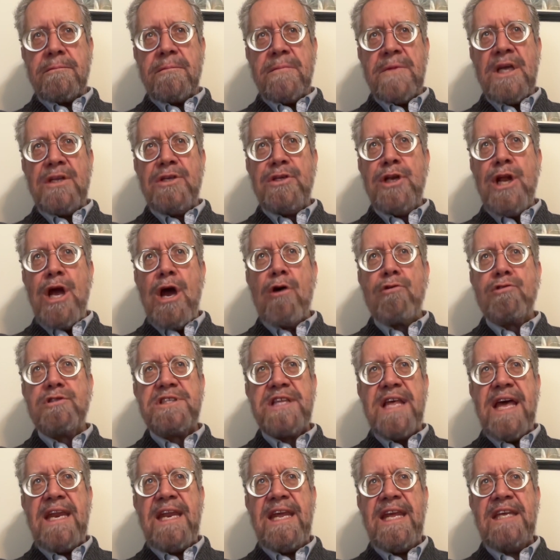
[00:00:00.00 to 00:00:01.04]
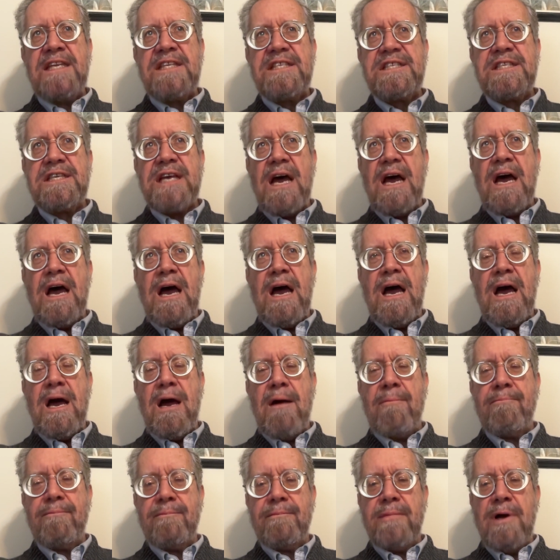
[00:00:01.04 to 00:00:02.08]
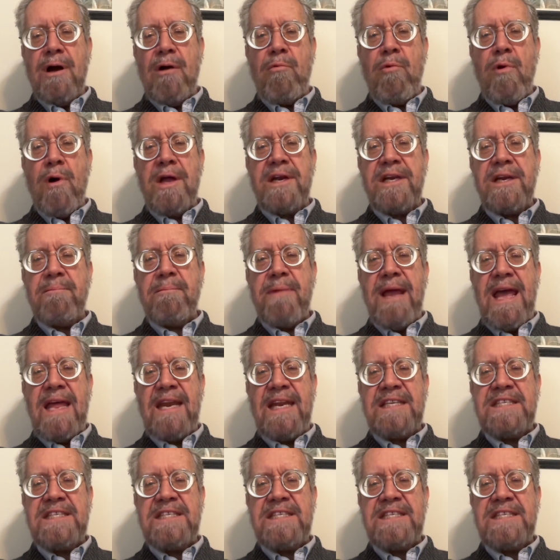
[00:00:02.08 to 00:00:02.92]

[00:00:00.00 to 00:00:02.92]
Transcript: knows that he's a wanted man.